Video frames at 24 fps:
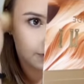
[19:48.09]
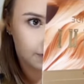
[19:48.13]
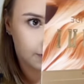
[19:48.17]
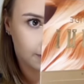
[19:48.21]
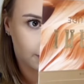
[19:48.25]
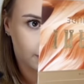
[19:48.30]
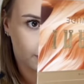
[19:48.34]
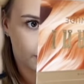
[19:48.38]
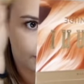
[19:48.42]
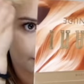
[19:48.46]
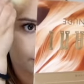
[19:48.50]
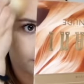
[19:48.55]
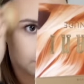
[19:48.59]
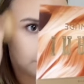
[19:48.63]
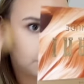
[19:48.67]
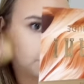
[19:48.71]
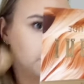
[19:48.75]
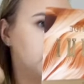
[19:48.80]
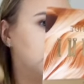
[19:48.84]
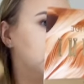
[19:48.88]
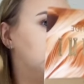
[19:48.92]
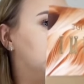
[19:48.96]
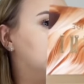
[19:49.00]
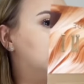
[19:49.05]
This
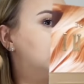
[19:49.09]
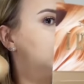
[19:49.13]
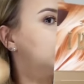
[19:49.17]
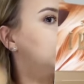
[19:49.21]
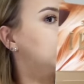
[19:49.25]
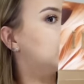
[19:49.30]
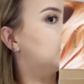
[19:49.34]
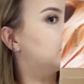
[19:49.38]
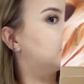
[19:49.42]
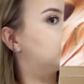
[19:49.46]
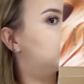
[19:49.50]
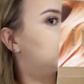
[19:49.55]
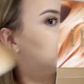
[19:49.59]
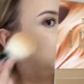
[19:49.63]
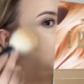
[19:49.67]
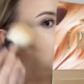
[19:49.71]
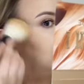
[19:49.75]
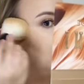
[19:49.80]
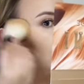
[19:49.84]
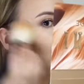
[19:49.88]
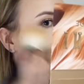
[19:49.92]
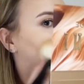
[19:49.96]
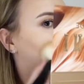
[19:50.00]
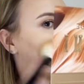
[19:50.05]
bronzer and this brush
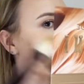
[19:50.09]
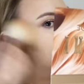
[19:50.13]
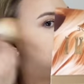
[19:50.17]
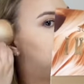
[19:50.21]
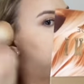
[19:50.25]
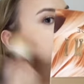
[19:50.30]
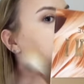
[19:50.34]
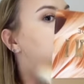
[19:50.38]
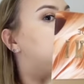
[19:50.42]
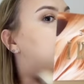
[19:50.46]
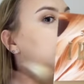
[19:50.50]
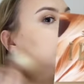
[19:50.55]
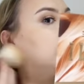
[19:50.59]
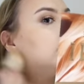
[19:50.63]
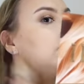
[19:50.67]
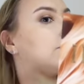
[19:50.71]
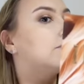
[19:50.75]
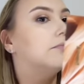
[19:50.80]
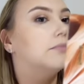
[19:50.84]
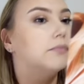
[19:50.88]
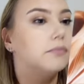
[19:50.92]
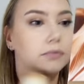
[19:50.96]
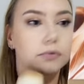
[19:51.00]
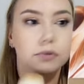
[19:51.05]
together
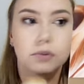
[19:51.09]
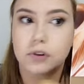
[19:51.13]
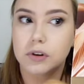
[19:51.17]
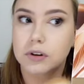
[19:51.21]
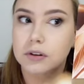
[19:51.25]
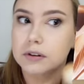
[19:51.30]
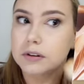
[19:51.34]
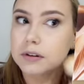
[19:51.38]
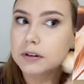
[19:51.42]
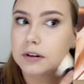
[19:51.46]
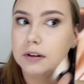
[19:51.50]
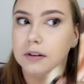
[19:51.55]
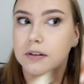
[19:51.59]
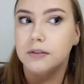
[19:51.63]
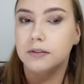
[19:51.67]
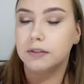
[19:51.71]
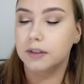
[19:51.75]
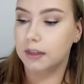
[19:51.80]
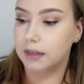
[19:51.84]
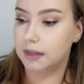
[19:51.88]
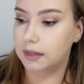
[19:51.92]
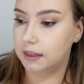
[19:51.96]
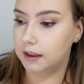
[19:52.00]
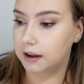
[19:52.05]
just give
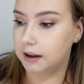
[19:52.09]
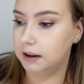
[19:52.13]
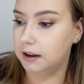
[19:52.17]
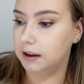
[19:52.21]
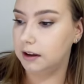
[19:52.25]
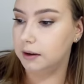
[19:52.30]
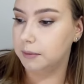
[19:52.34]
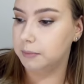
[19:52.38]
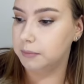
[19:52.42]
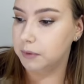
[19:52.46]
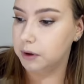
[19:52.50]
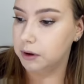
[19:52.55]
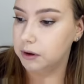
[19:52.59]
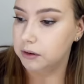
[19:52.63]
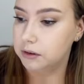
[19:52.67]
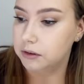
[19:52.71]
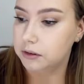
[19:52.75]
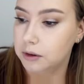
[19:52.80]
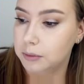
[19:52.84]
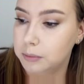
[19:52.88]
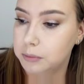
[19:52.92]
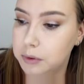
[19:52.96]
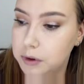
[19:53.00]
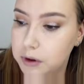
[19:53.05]
the most
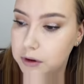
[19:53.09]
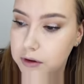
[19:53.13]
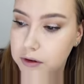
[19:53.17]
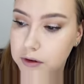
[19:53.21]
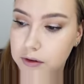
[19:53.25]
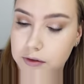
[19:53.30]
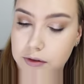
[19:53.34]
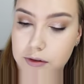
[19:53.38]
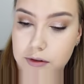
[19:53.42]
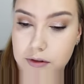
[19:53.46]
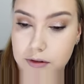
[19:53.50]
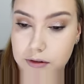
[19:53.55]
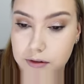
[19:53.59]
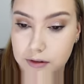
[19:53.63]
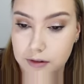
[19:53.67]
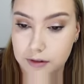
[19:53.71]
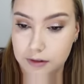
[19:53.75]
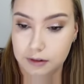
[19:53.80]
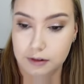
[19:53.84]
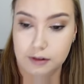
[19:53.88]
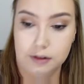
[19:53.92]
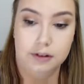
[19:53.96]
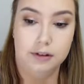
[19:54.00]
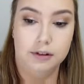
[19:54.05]
beautiful
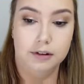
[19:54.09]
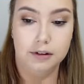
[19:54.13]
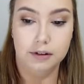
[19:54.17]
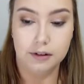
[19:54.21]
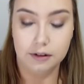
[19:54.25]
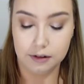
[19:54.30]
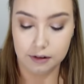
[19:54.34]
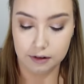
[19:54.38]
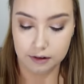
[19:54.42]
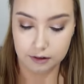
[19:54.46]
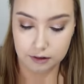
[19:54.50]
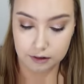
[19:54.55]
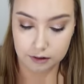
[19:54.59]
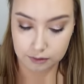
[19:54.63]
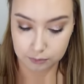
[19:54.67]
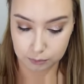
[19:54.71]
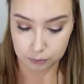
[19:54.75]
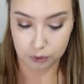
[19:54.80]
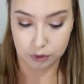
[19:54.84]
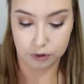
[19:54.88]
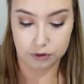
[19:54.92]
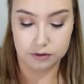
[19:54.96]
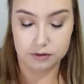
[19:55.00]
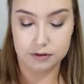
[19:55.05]

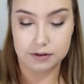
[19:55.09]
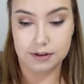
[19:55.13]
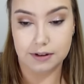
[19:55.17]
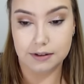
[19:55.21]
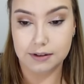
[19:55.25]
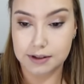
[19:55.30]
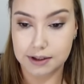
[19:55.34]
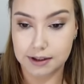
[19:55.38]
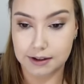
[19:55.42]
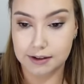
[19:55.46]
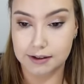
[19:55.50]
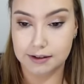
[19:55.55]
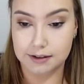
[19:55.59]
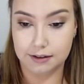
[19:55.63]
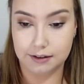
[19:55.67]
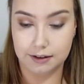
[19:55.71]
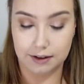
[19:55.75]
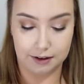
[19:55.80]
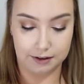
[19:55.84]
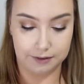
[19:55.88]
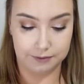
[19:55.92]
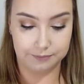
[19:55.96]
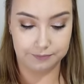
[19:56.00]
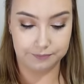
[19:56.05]
bronze to the
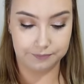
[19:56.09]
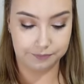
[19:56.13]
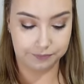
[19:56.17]
skin.